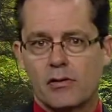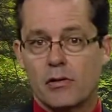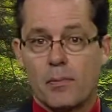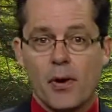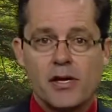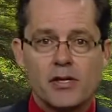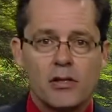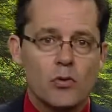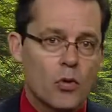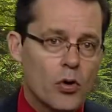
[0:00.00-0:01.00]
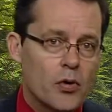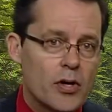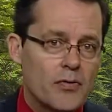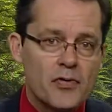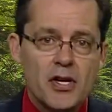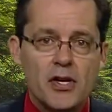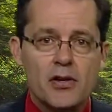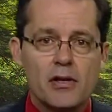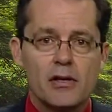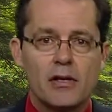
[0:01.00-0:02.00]
depression, worry,
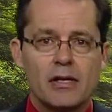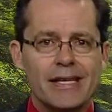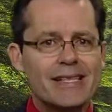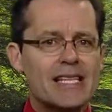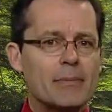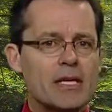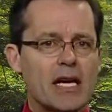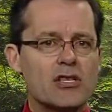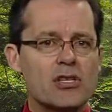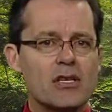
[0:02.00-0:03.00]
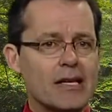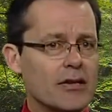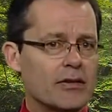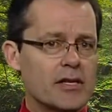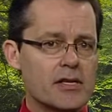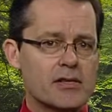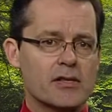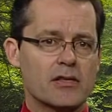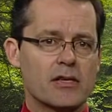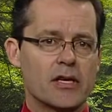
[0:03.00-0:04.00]
fear, intimidation,
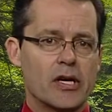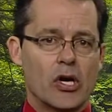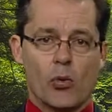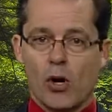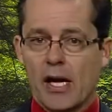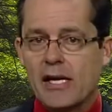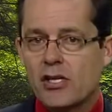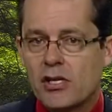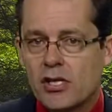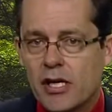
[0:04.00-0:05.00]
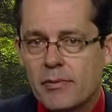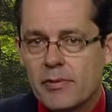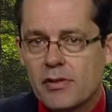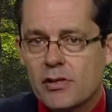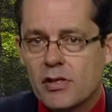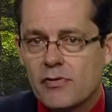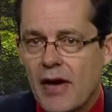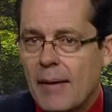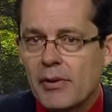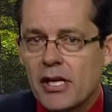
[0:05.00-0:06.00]
illness, relationships,
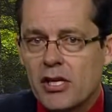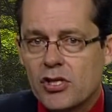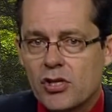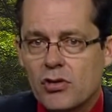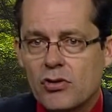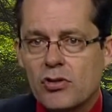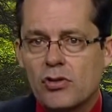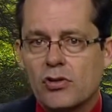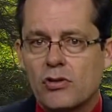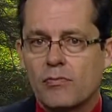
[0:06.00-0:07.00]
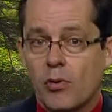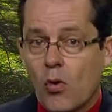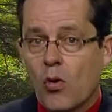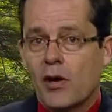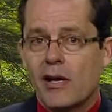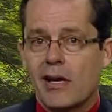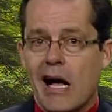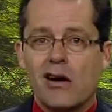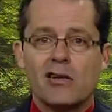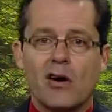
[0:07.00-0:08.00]
family issues, porn,
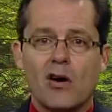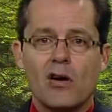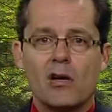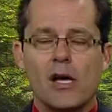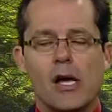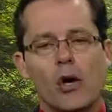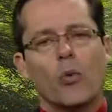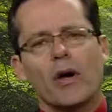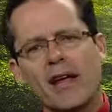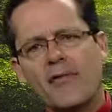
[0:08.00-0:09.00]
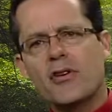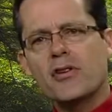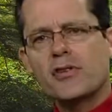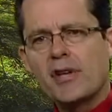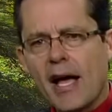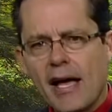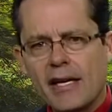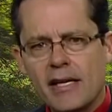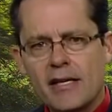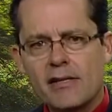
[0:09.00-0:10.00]
alcohol. Whatever your
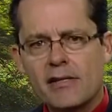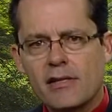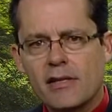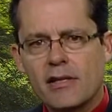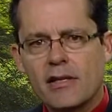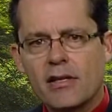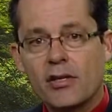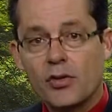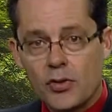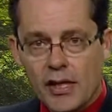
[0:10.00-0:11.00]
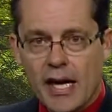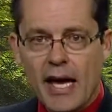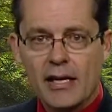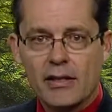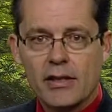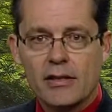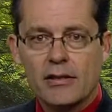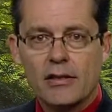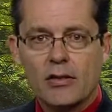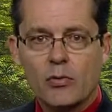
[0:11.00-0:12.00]
giant is, you can handle it
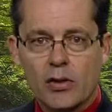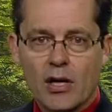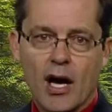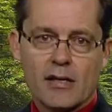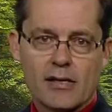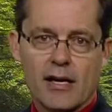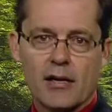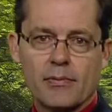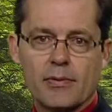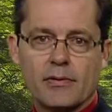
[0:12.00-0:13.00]
with God's help.